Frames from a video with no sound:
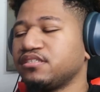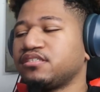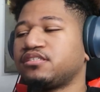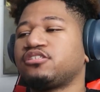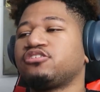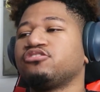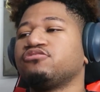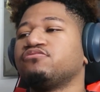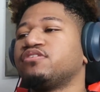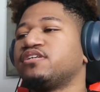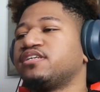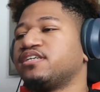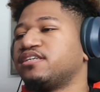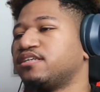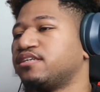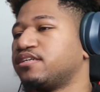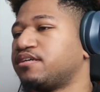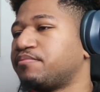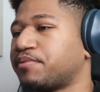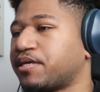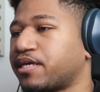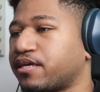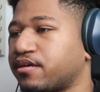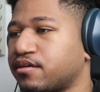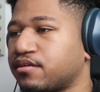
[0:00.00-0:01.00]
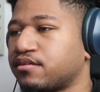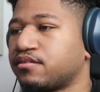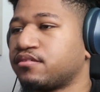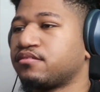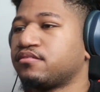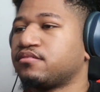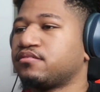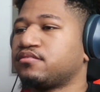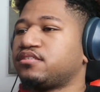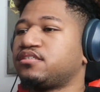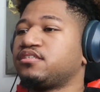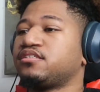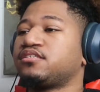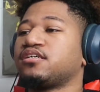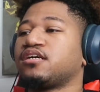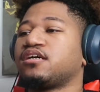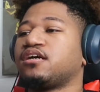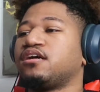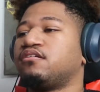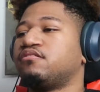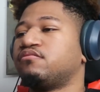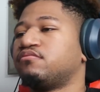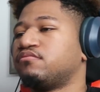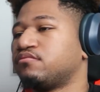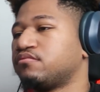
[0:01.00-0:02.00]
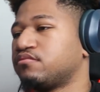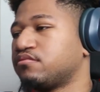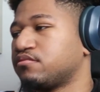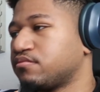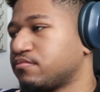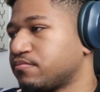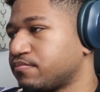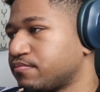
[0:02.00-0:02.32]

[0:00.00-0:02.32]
It's too good, man. She's a goat.